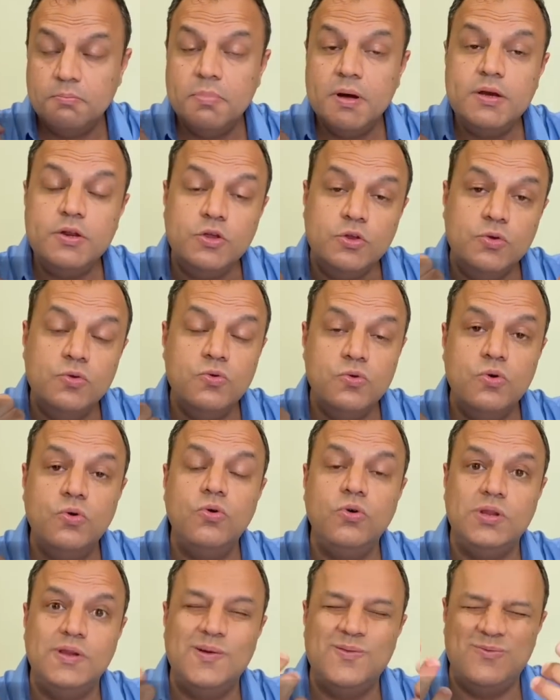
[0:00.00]
But you
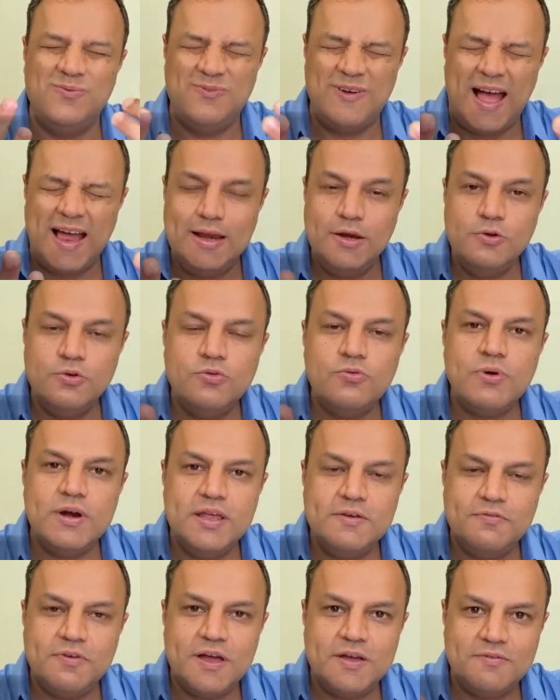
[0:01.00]
know the value
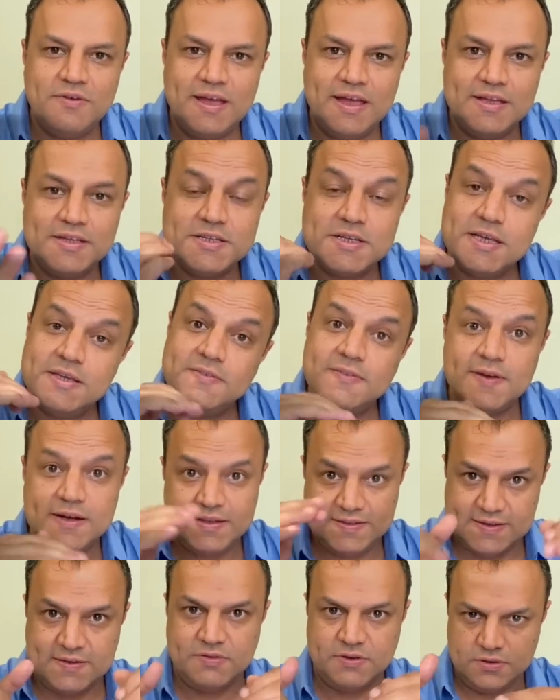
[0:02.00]
25H is
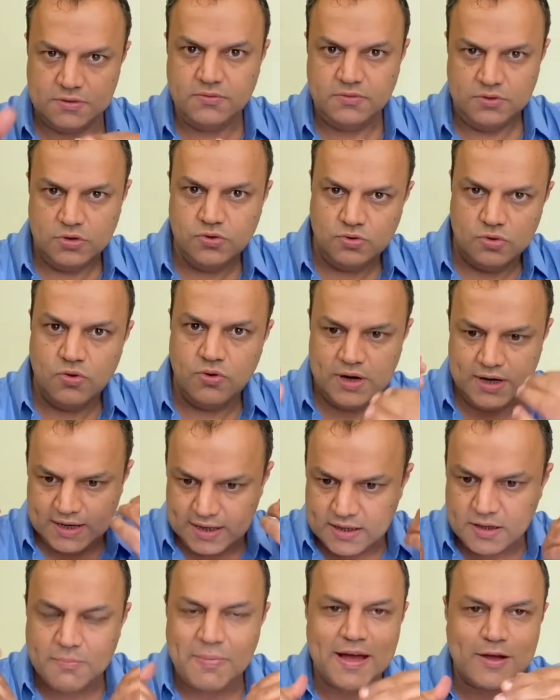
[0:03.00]
37. You know it
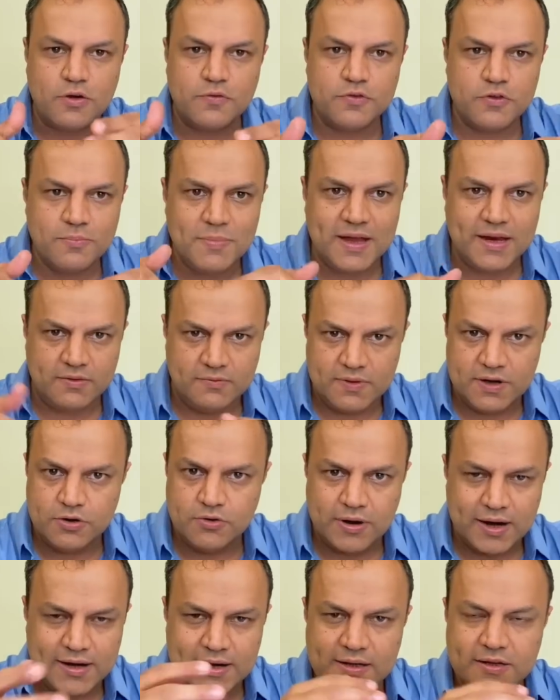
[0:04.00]
in the back of your mind when
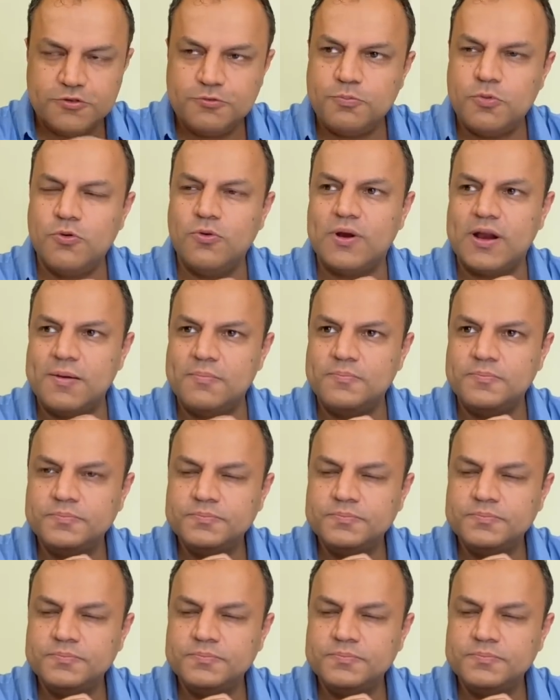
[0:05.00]
you're writing this program.